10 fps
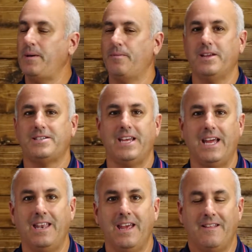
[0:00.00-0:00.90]
people that
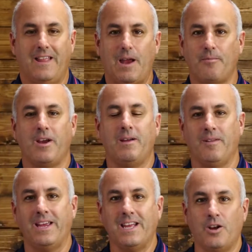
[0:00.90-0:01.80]
said that
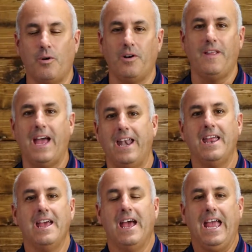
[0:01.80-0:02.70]
Abraham Lincoln quoted that.